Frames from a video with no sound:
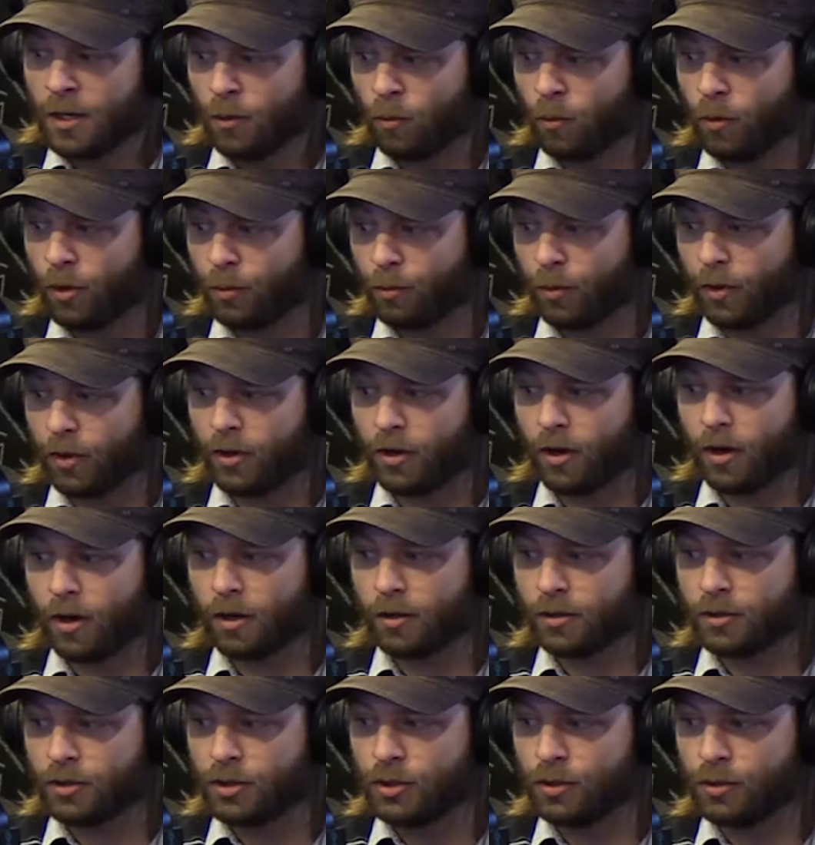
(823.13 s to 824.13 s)
With
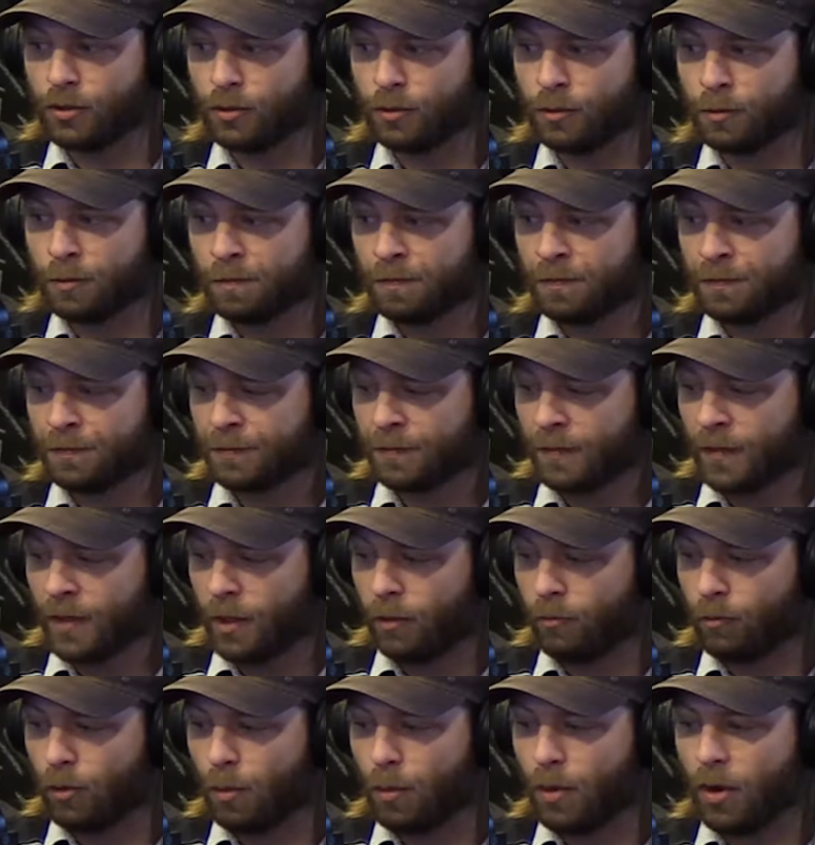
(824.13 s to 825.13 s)
regard to
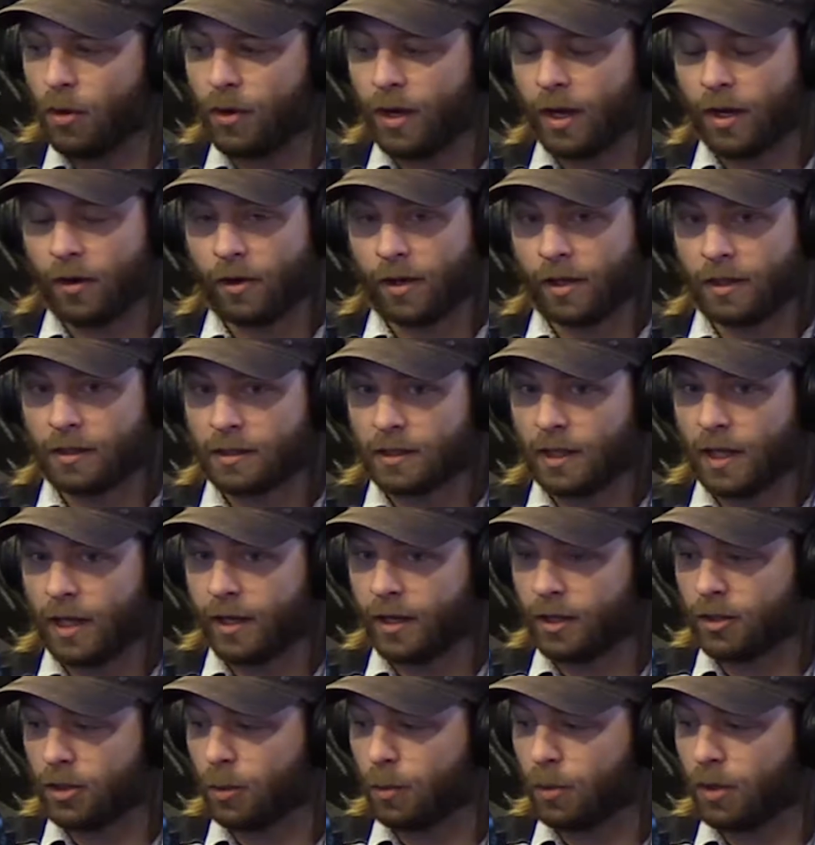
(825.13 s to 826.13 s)
remote areas
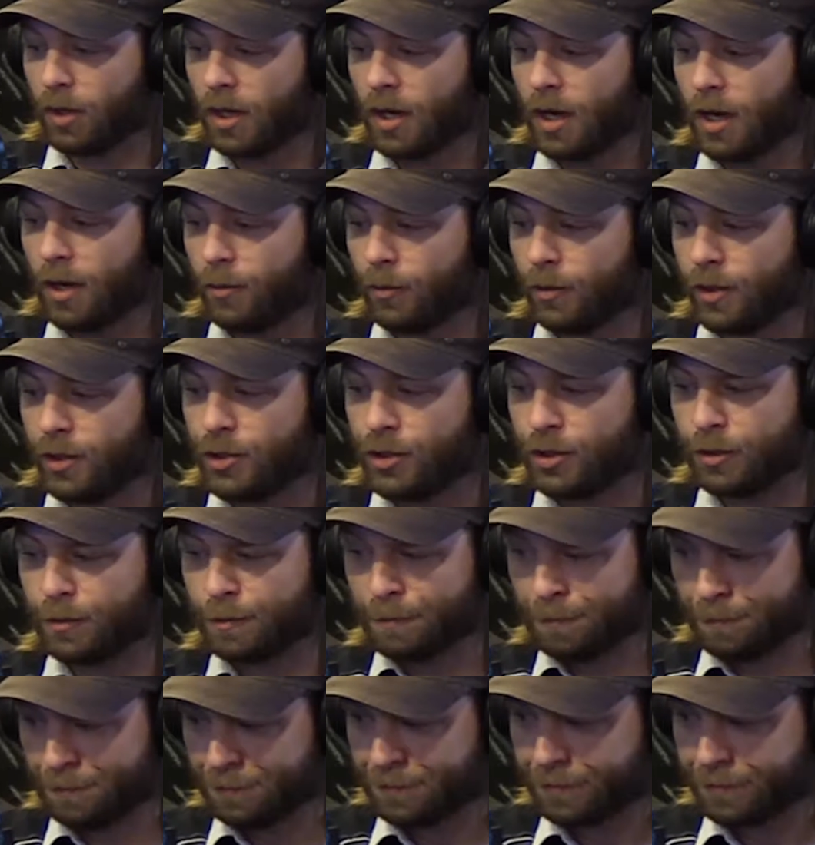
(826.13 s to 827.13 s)
like the Pokot region,